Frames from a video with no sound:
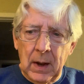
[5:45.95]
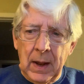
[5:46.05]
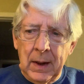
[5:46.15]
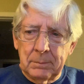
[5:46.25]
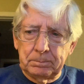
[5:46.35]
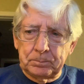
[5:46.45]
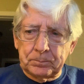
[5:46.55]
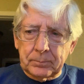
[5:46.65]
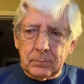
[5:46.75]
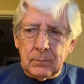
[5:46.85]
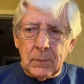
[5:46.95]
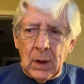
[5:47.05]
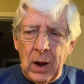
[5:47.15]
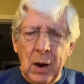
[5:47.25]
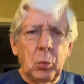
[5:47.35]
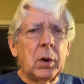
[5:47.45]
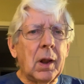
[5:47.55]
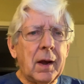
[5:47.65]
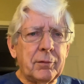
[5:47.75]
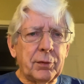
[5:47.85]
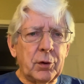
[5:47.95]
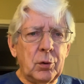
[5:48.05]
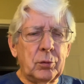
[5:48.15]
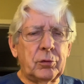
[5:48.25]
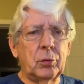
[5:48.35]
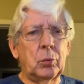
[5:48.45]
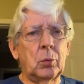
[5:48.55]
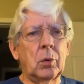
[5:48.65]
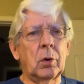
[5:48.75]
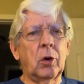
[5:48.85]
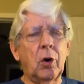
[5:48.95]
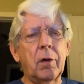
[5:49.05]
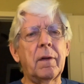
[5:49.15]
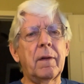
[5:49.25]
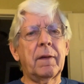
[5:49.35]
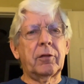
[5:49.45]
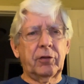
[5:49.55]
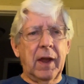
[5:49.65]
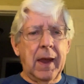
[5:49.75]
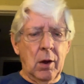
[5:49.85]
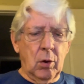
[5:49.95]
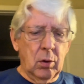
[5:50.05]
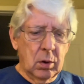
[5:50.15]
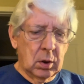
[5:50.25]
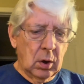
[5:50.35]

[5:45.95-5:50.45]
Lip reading: And I would like for you to learn the scale